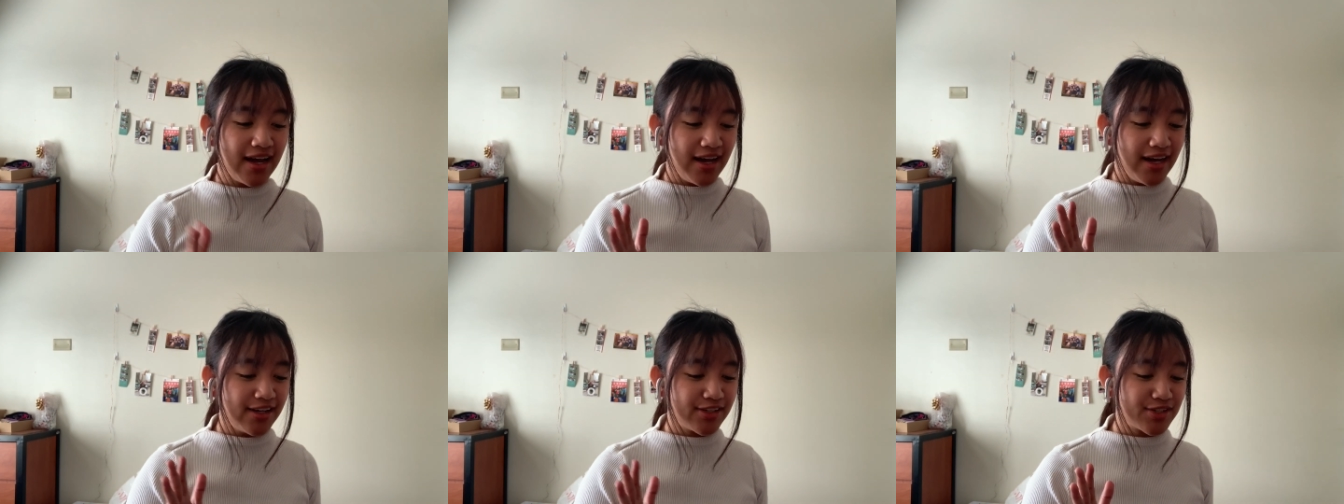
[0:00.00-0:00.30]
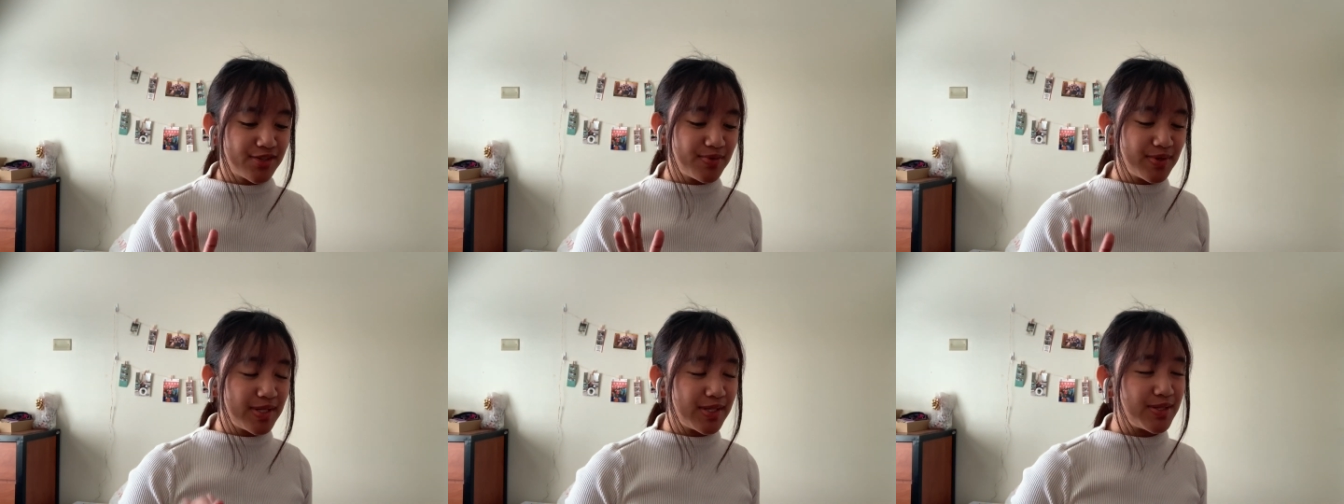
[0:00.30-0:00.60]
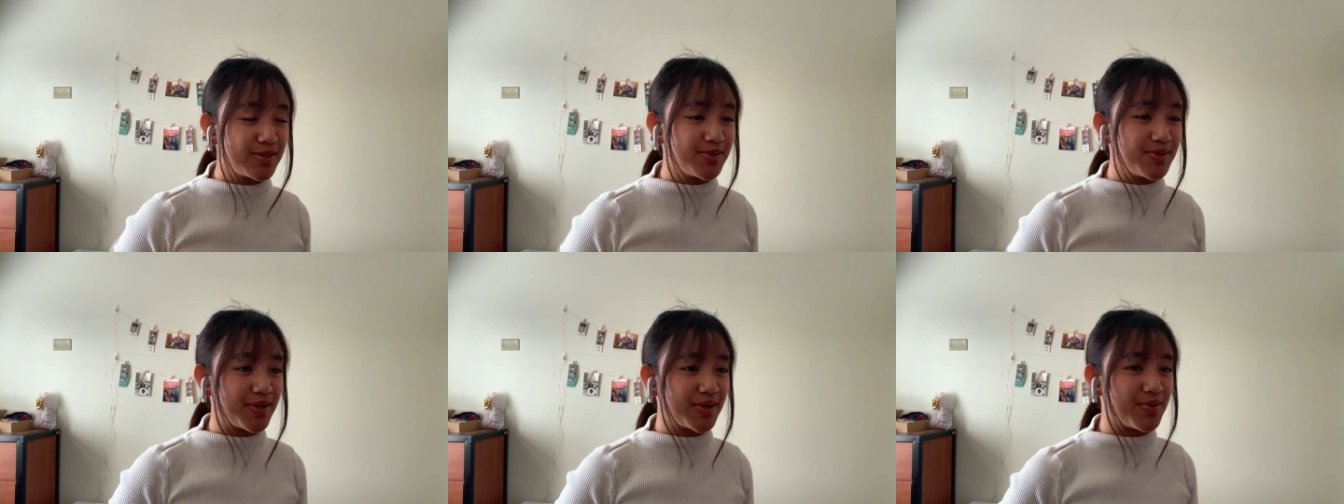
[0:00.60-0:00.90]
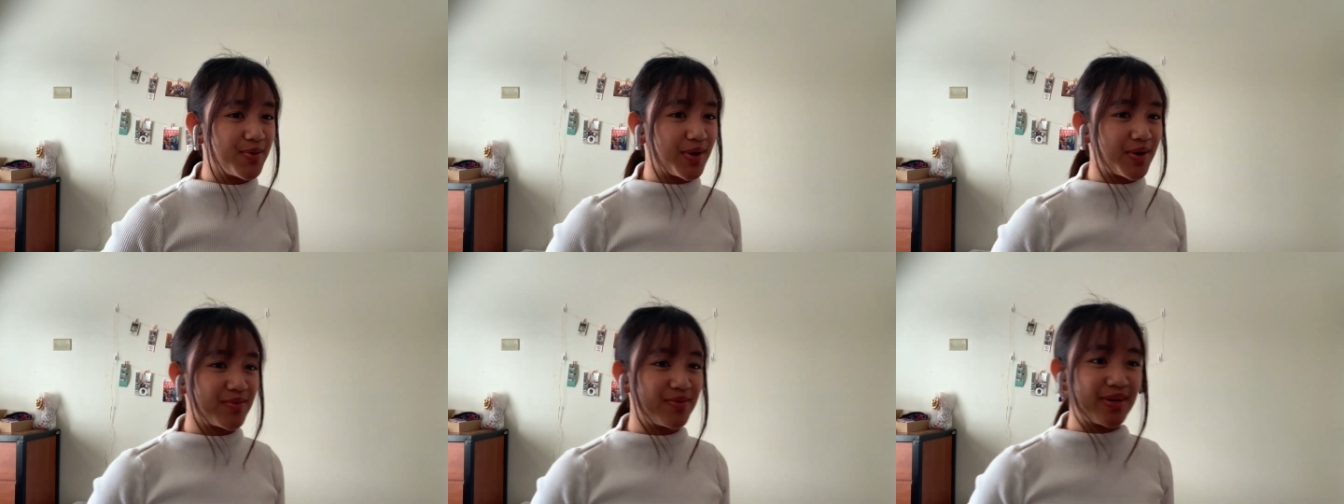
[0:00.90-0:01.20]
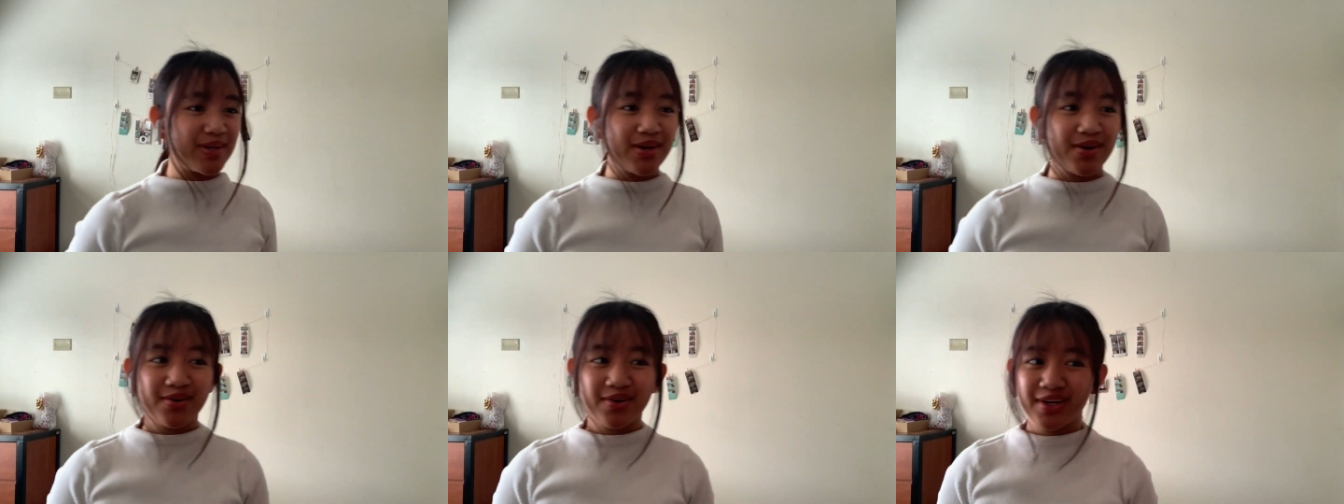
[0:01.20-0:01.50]
I just wanted to do a quick
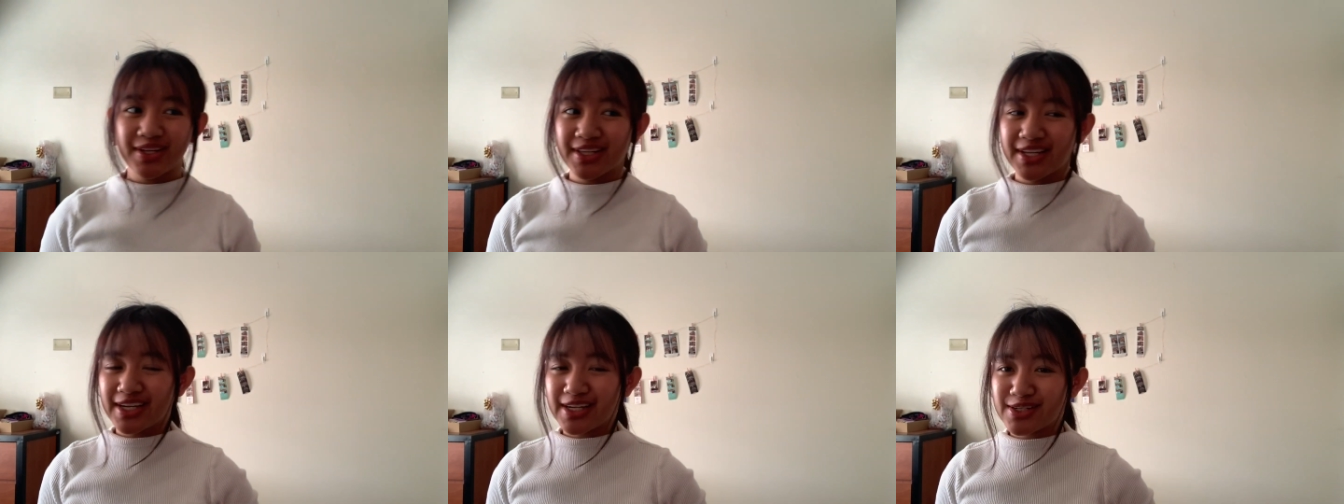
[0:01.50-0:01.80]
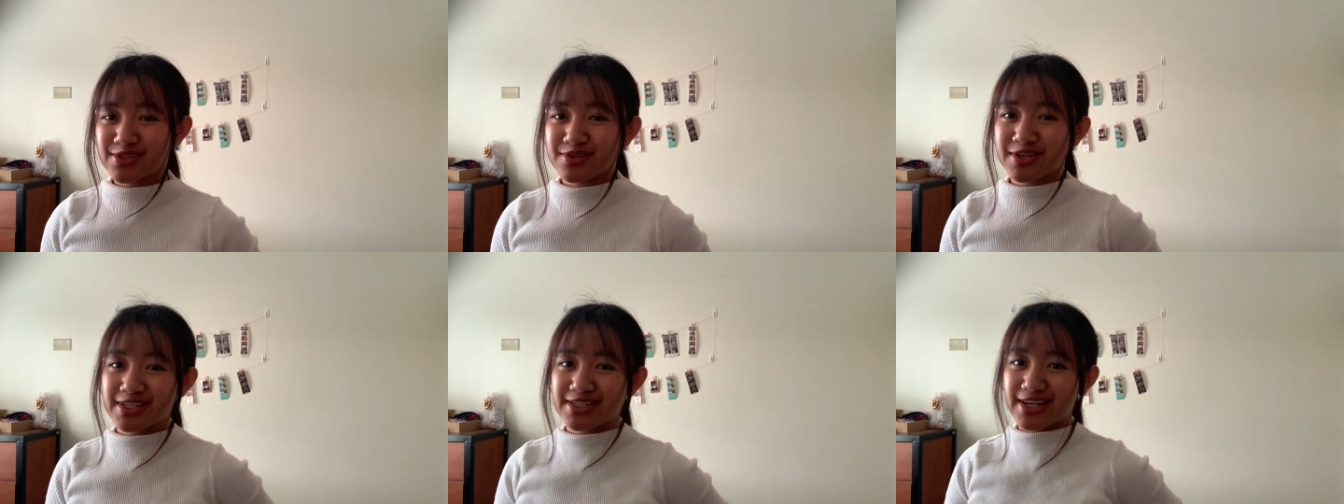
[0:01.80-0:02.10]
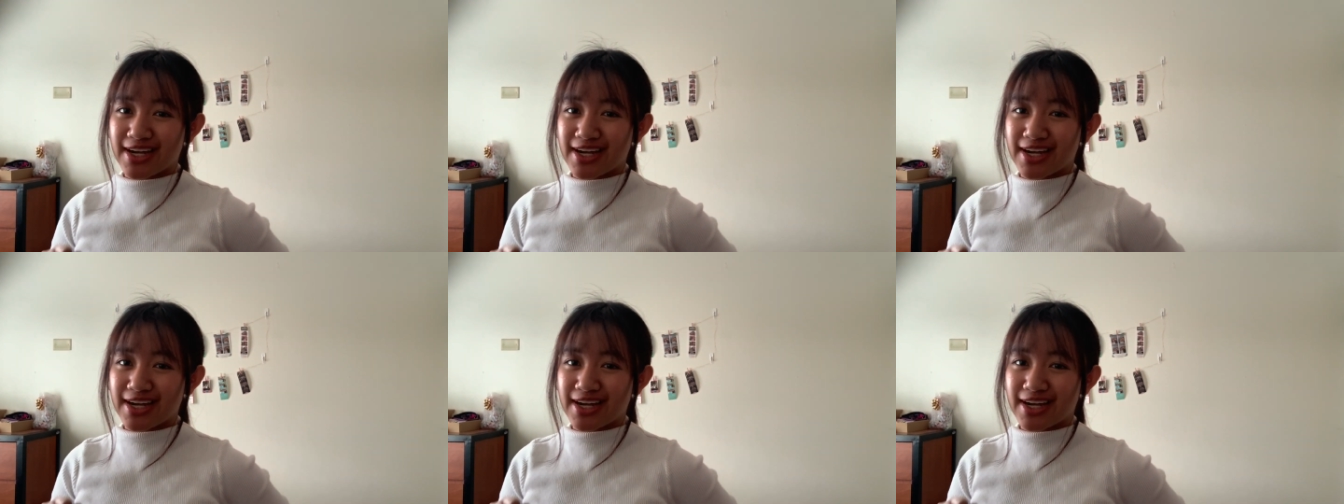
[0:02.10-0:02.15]
video on like doing